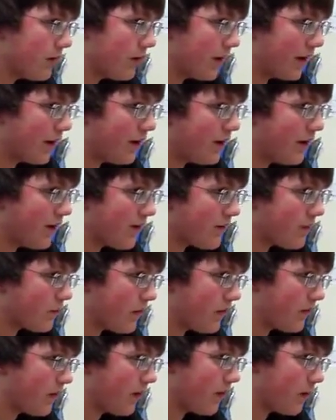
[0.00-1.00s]
Like he has
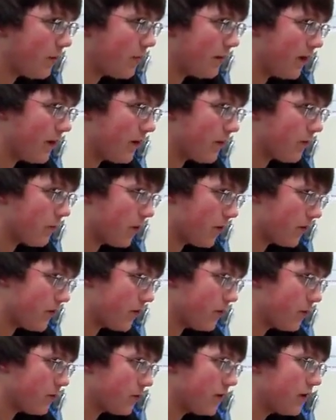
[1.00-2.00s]
something to tell her, but he doesn't want
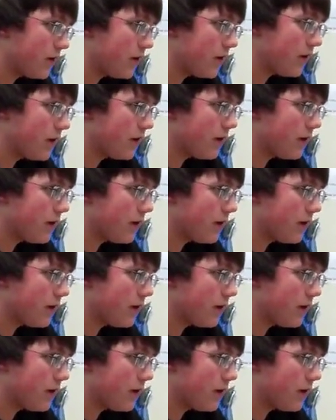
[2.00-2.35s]
to